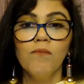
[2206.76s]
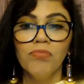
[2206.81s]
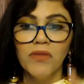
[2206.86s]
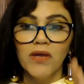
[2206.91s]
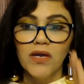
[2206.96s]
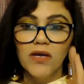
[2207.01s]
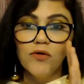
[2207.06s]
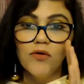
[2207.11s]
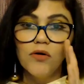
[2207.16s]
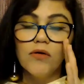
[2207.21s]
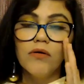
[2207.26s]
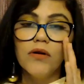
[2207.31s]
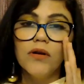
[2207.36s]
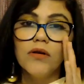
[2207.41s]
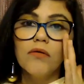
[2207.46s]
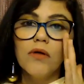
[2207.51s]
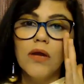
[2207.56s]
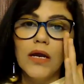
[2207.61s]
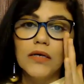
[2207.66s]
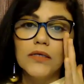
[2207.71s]
you're going to
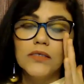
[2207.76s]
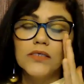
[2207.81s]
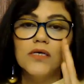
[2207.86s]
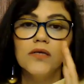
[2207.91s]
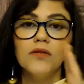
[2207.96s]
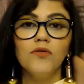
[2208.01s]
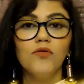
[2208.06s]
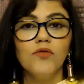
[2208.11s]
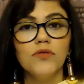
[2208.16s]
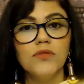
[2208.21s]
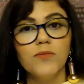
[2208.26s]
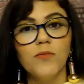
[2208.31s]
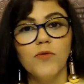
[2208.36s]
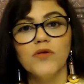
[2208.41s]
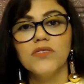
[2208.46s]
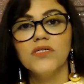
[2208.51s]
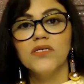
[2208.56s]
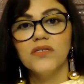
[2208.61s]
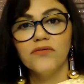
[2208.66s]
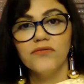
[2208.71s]
get those
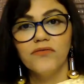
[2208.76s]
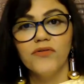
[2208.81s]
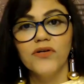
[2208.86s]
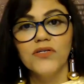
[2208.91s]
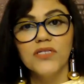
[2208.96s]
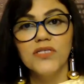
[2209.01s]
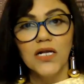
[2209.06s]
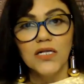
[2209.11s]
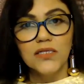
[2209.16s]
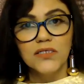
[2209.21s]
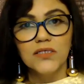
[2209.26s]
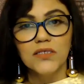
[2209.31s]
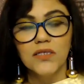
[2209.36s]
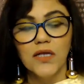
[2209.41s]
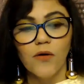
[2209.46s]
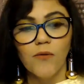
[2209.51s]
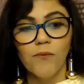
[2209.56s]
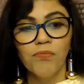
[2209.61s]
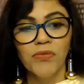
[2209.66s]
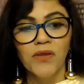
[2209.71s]
positive results
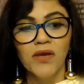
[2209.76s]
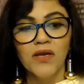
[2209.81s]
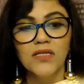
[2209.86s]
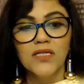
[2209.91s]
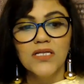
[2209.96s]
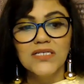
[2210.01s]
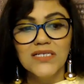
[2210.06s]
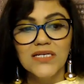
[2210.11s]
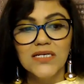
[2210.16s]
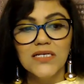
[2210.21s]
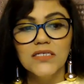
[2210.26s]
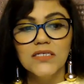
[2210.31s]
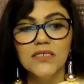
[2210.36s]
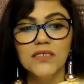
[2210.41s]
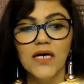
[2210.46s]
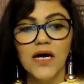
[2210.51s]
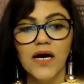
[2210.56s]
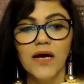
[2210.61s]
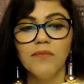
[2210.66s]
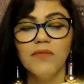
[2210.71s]
now. This is the
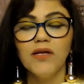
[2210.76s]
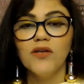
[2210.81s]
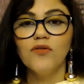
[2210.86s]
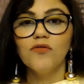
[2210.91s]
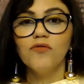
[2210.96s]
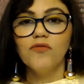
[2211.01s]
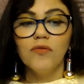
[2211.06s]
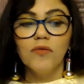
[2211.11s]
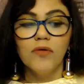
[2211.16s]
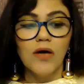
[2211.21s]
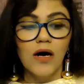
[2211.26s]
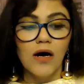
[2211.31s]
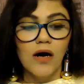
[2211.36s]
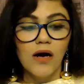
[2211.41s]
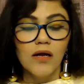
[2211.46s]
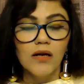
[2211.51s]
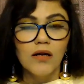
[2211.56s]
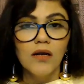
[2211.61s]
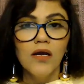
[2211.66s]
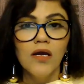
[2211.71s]
time that you
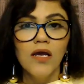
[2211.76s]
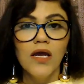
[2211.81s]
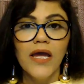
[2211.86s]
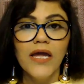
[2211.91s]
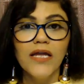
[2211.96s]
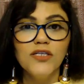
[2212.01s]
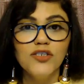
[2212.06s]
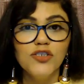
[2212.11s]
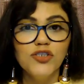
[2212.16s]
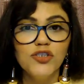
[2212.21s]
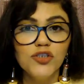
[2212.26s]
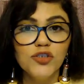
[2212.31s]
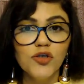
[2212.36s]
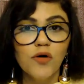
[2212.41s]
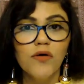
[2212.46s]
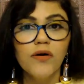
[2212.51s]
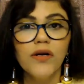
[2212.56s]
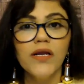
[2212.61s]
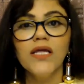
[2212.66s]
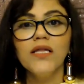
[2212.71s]
are
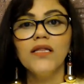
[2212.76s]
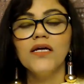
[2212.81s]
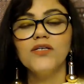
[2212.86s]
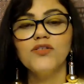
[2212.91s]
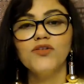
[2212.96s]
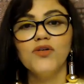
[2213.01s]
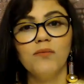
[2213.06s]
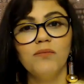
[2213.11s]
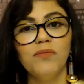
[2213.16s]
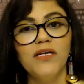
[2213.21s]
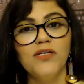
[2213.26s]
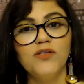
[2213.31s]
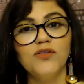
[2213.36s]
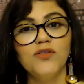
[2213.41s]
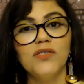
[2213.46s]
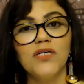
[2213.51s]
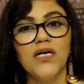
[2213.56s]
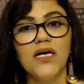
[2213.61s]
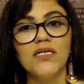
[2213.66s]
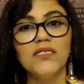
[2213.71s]
ensuring that you complete your
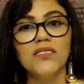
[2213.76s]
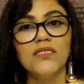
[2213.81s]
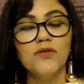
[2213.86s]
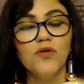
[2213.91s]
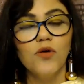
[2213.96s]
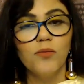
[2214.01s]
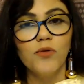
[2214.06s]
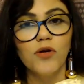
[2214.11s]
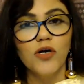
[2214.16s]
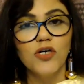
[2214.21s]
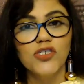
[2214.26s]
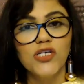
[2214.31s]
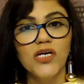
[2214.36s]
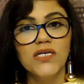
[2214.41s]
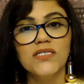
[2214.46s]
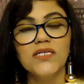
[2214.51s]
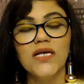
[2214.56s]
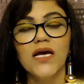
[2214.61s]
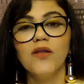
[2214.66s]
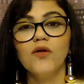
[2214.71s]
tasks, your
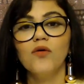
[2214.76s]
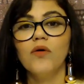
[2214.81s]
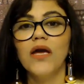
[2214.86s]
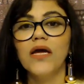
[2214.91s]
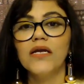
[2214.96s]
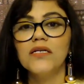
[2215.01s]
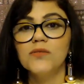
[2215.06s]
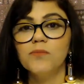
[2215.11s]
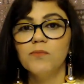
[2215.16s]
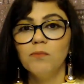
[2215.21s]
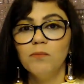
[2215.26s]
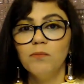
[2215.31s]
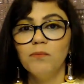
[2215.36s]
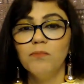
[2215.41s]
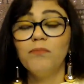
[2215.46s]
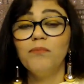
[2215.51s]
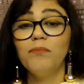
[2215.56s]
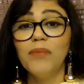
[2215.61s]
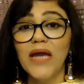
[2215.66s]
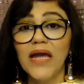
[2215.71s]
projects, and you get
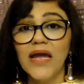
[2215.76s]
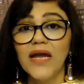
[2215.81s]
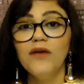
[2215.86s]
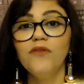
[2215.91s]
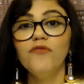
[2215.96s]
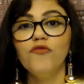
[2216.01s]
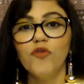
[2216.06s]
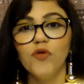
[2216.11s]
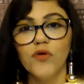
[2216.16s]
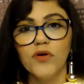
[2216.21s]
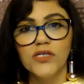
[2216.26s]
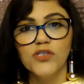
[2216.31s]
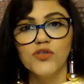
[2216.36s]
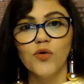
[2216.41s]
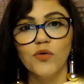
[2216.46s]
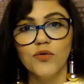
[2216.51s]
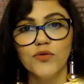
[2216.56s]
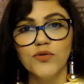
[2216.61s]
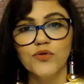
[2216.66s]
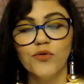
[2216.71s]
paid for it
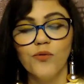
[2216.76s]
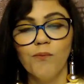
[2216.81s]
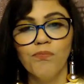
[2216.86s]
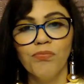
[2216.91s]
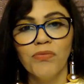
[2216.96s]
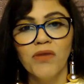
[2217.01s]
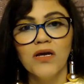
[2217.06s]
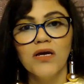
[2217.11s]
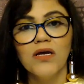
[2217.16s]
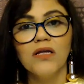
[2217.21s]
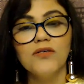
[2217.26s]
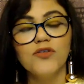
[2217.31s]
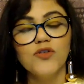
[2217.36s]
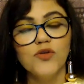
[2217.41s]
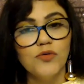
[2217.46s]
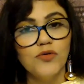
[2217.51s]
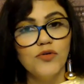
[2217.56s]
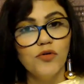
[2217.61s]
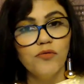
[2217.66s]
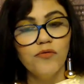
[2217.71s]
also. So
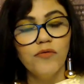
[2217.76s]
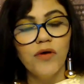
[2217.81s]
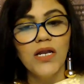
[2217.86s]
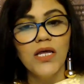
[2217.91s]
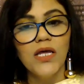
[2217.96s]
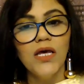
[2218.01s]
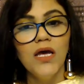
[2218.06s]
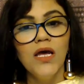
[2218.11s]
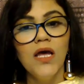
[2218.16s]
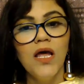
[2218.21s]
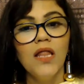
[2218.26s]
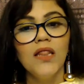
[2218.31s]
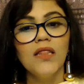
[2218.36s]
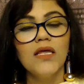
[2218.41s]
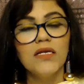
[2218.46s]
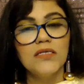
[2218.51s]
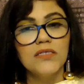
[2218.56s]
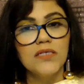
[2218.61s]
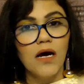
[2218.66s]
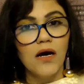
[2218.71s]
don't worry,
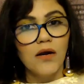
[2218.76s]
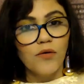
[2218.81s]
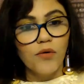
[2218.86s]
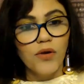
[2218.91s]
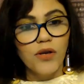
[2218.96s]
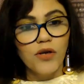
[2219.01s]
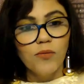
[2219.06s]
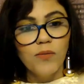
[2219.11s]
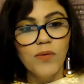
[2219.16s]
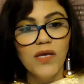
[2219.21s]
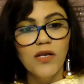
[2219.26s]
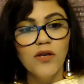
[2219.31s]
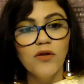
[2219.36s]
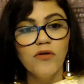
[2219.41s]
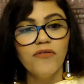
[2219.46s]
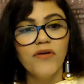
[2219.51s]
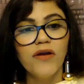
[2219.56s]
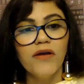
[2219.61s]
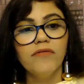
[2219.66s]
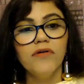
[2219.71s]
things are going to be in your
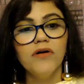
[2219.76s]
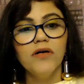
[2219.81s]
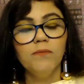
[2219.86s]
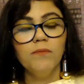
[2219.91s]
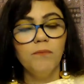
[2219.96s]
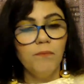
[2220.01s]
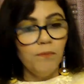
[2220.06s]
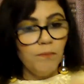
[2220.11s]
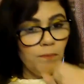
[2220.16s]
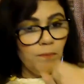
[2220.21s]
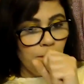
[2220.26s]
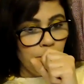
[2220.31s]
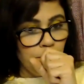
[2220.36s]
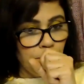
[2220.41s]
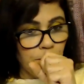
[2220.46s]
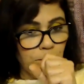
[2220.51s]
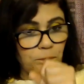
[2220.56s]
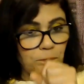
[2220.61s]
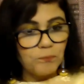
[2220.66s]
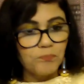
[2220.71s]
favor.
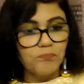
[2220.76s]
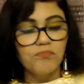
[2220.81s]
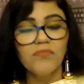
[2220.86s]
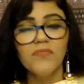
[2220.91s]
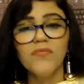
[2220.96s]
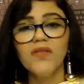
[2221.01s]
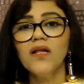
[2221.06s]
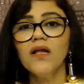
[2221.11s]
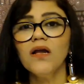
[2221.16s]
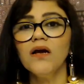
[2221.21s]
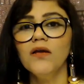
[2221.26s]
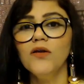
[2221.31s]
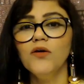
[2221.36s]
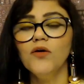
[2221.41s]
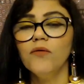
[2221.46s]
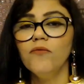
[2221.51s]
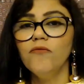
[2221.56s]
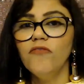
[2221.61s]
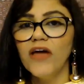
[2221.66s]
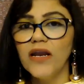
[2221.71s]

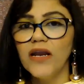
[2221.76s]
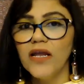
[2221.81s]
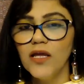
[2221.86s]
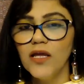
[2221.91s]
You're very